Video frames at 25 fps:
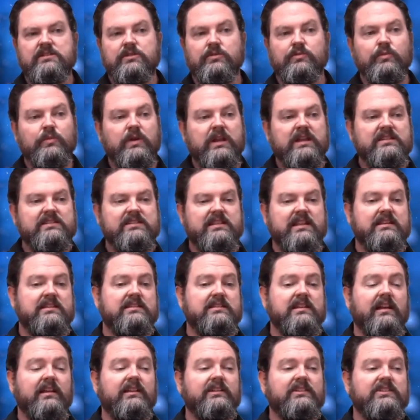The race
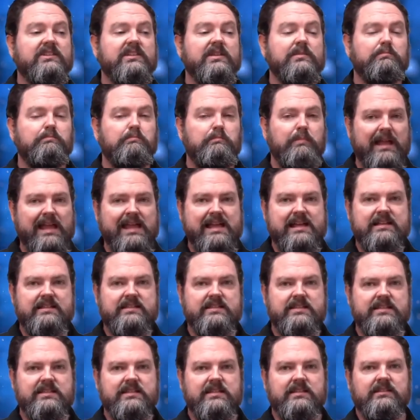that does the
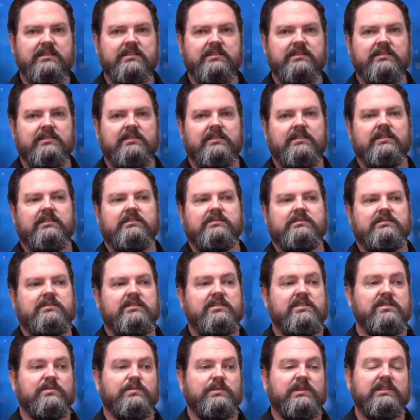best
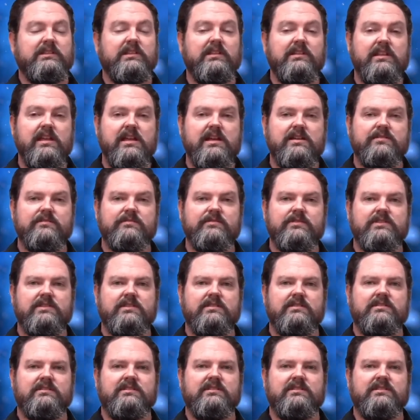is the one that loves.